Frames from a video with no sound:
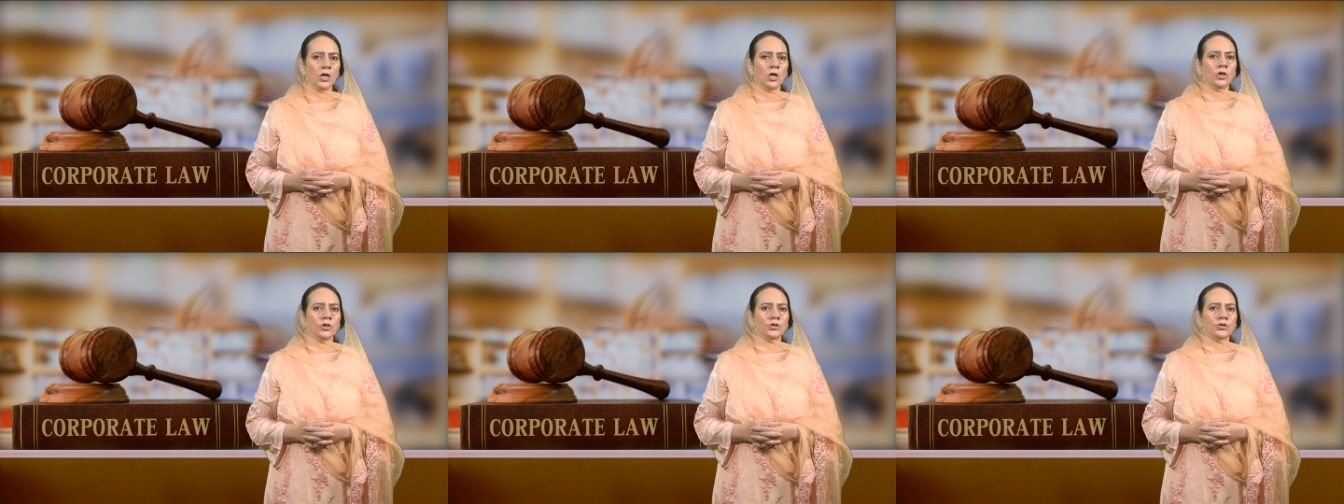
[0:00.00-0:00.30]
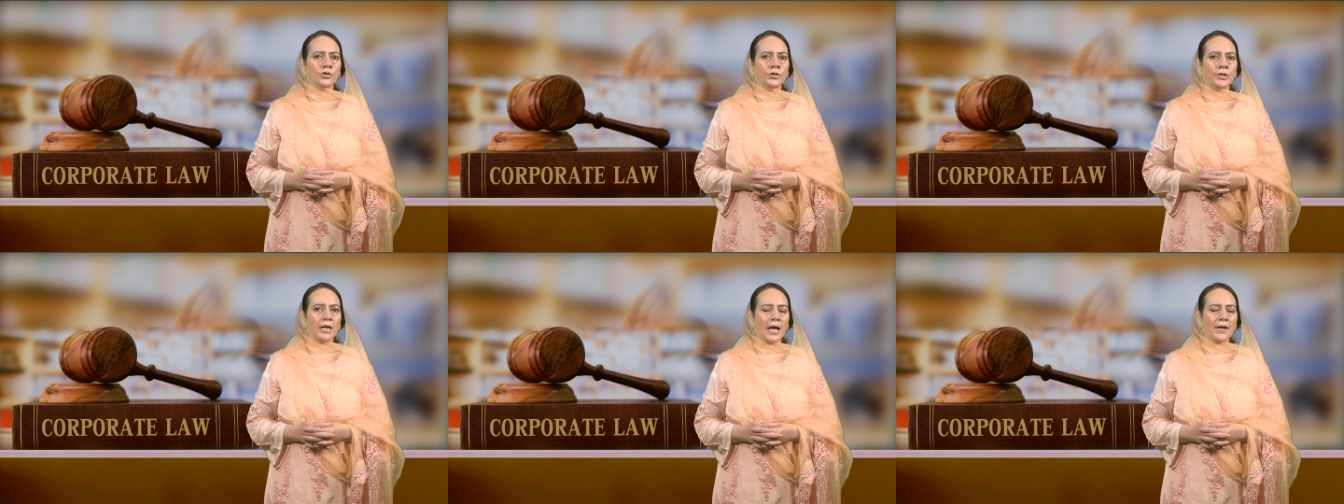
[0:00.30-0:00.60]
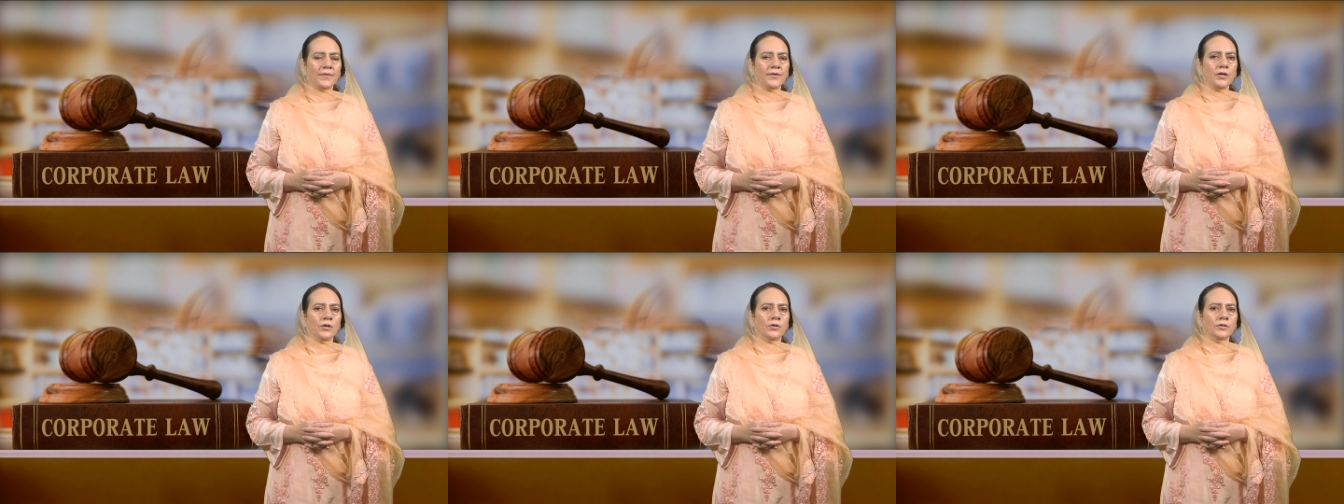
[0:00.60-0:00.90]
to
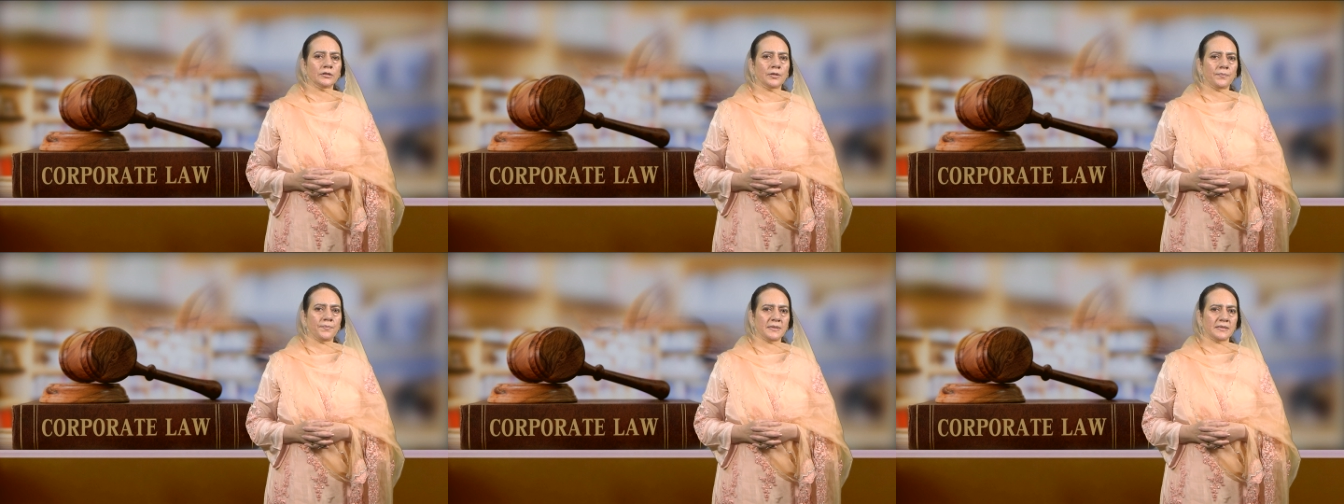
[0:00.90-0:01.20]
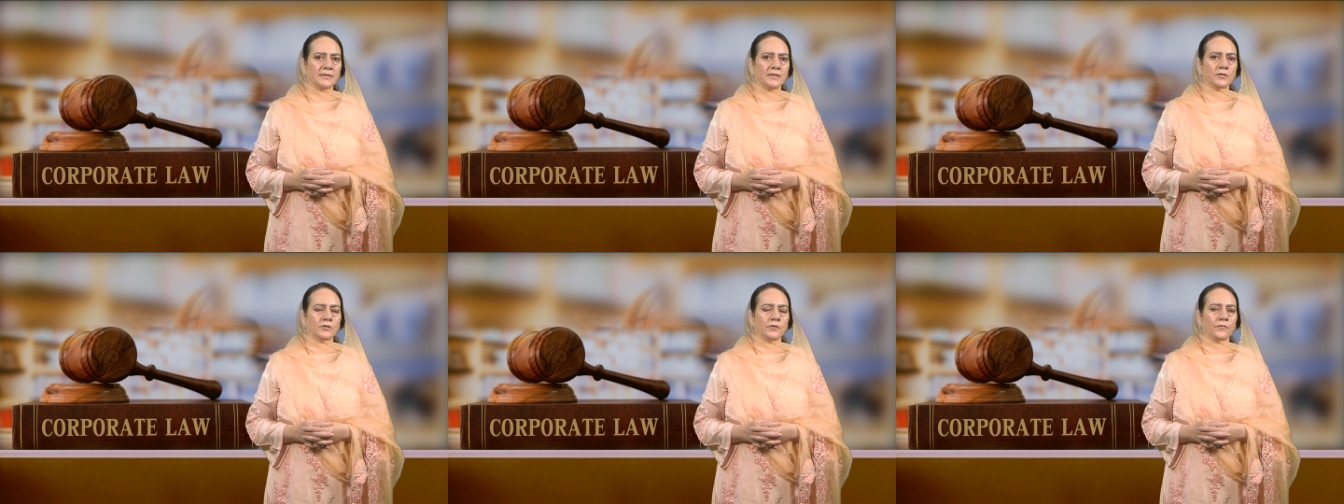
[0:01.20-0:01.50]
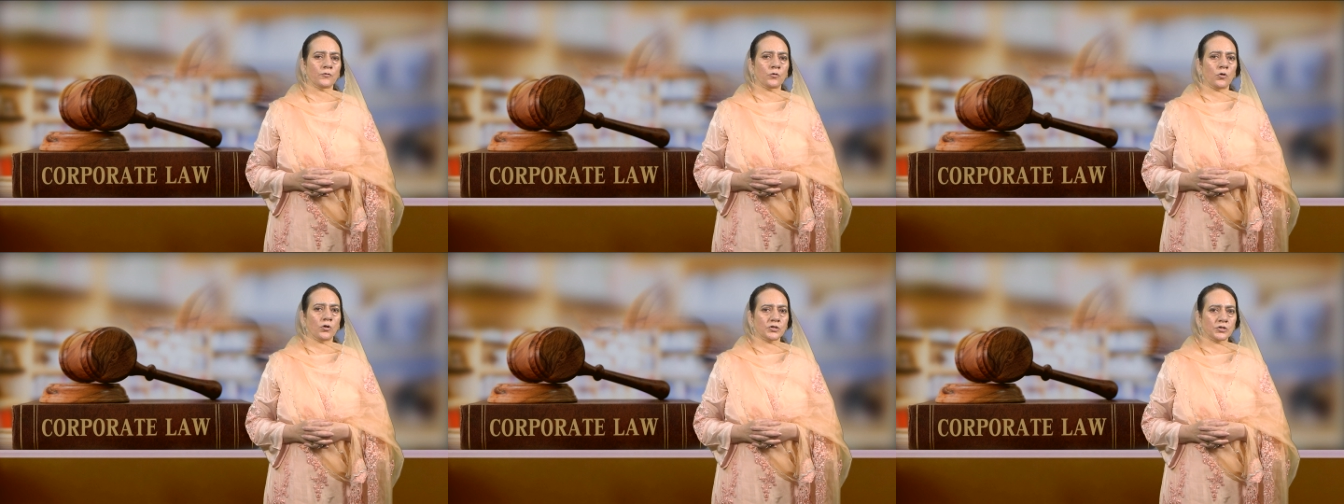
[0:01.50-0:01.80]
carry on the business of
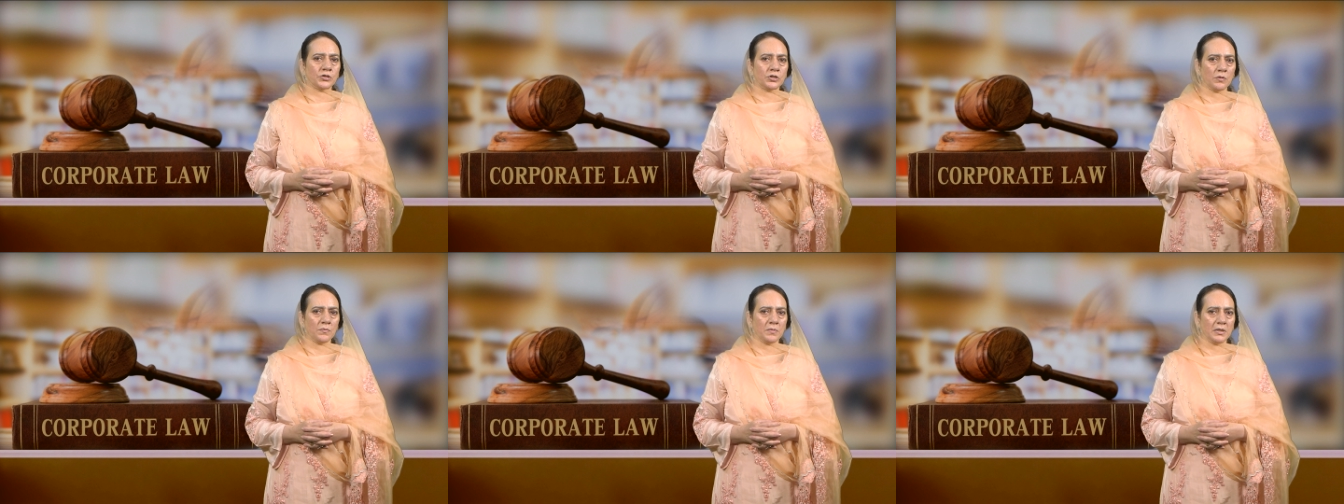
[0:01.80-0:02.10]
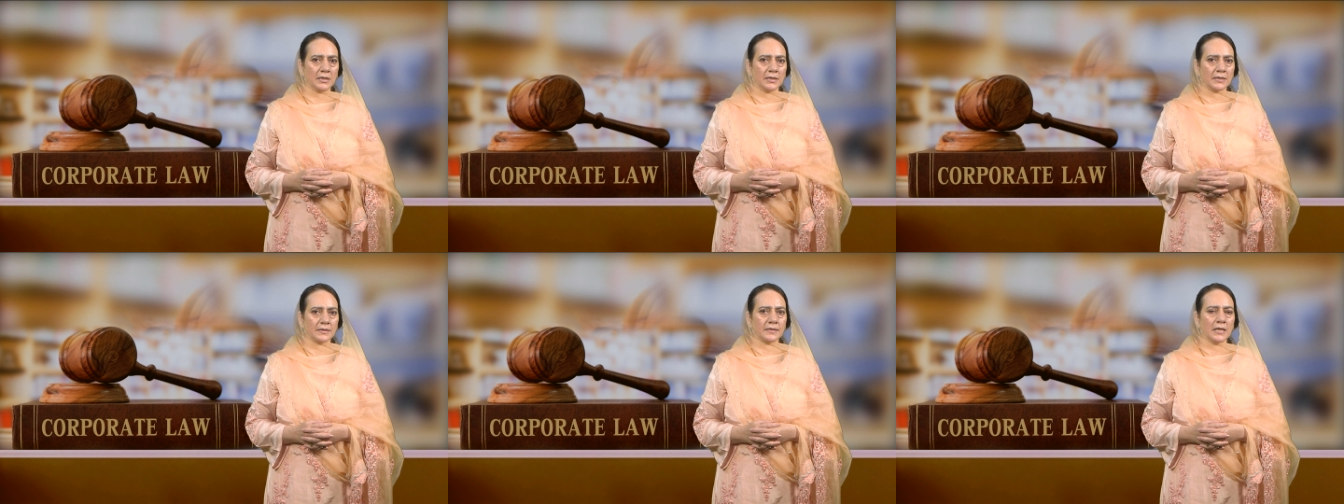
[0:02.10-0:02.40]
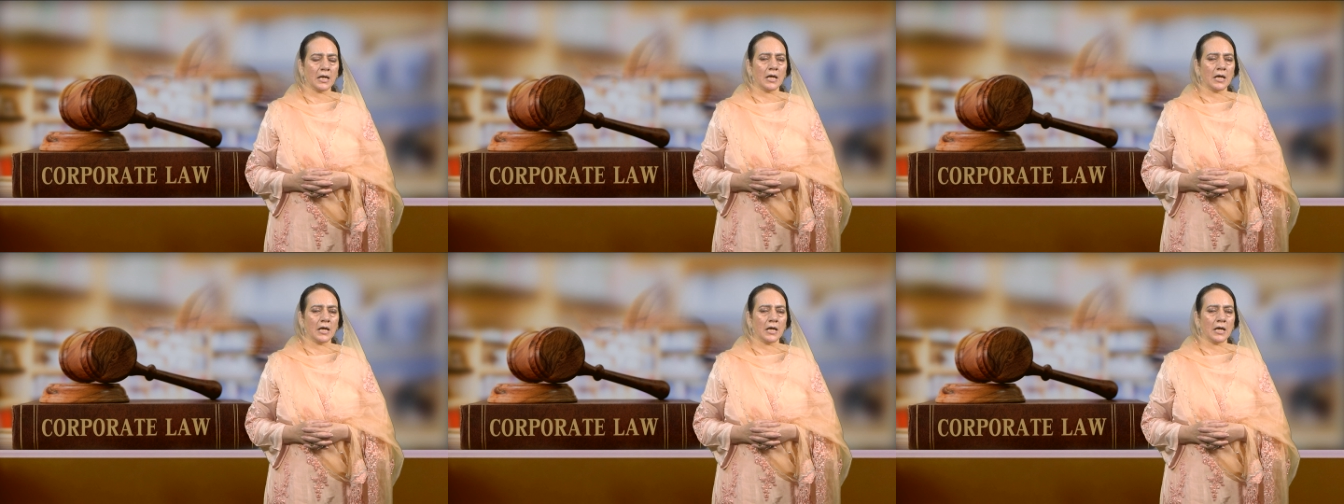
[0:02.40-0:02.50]
costumiers,